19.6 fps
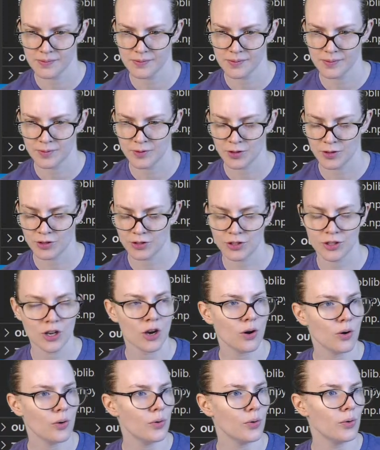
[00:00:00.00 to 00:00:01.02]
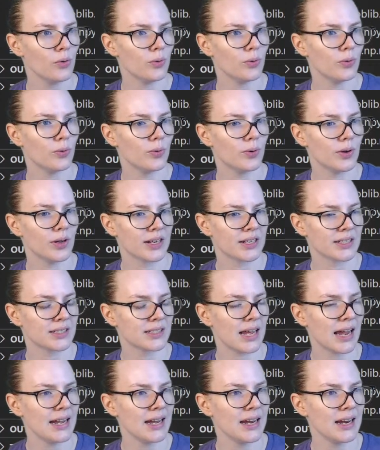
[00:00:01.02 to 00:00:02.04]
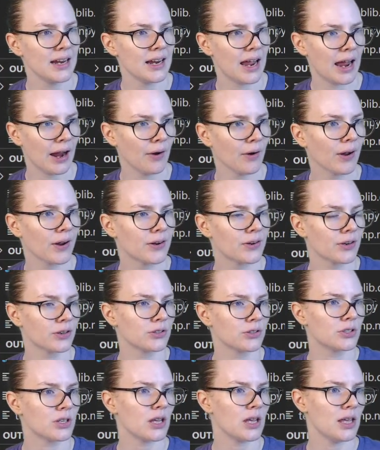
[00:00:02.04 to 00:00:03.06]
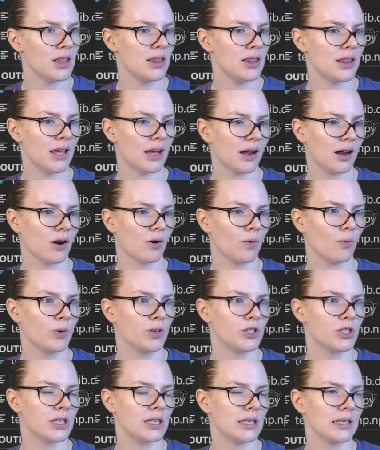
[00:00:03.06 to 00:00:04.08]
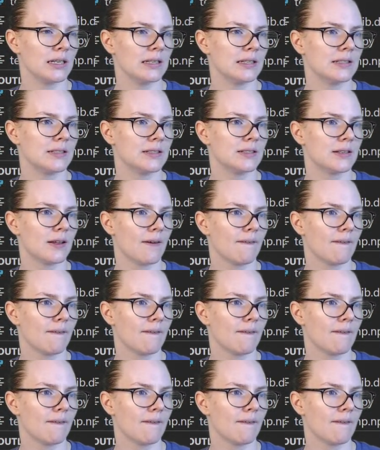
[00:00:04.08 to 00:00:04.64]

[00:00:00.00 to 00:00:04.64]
So there's no exciting characters in there, which is